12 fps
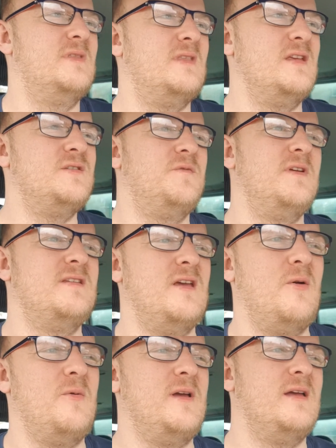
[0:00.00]
This
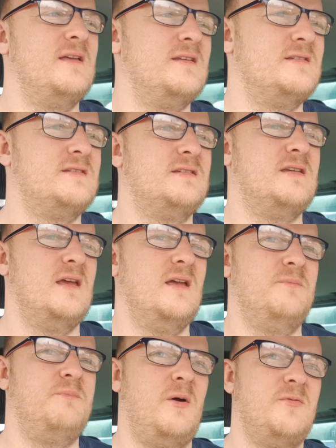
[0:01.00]
video is
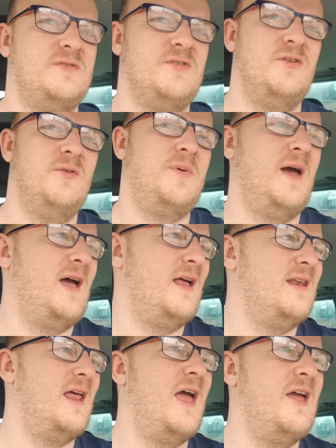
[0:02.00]
about Uber
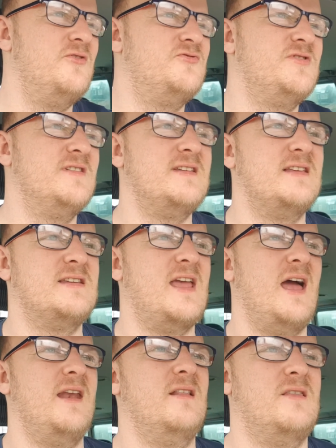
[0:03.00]
and the hatred it's
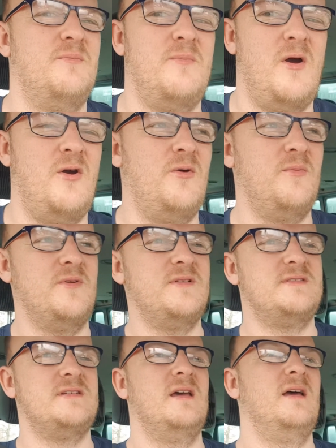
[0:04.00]
getting at the
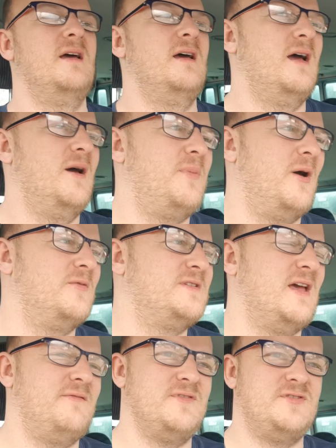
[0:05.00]
moment, about
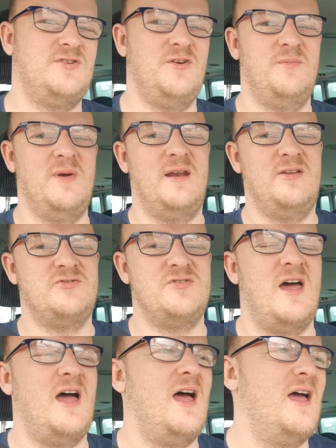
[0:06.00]
having too many
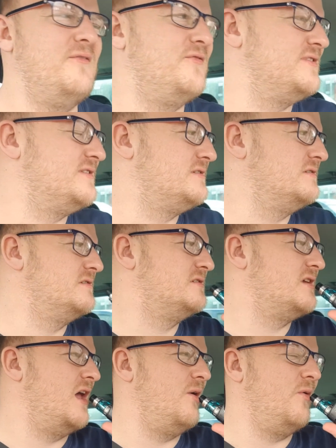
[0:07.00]
drivers and
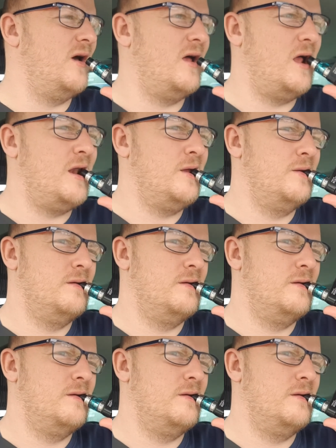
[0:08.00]
so on